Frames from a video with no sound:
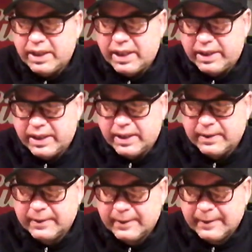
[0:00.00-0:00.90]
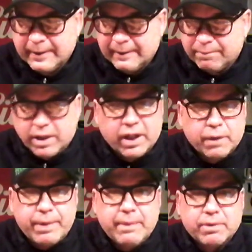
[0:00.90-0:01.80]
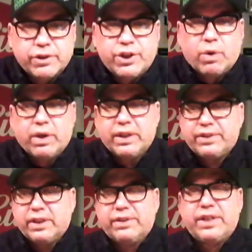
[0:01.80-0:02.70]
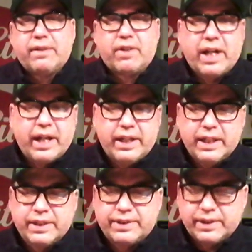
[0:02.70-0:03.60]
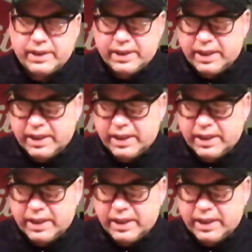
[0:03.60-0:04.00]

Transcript: and let other people enjoy. It's never had this, and